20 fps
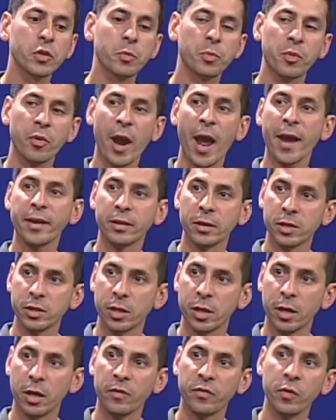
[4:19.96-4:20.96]

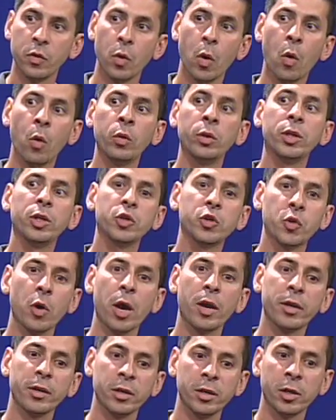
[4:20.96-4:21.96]
practice it. If you only
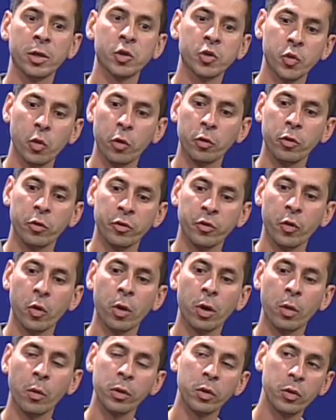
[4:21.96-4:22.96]
try to control your
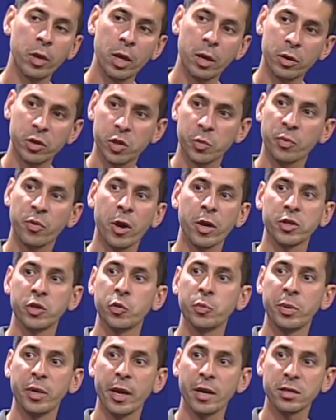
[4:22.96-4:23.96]
dog when you get a surprise
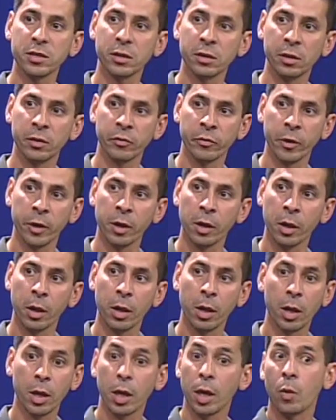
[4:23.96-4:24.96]
UPS delivery,
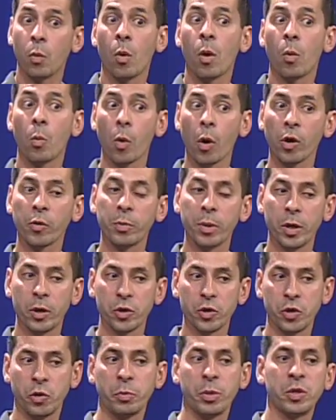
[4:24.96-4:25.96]
it won't work
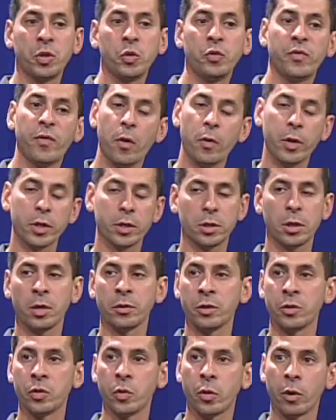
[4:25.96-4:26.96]
because she'll be too focused
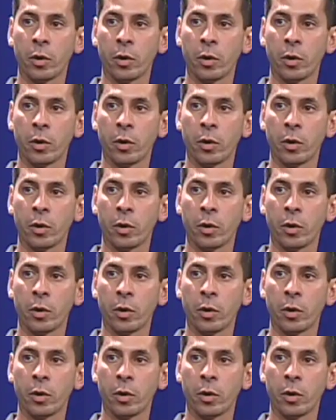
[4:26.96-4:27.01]
on the door.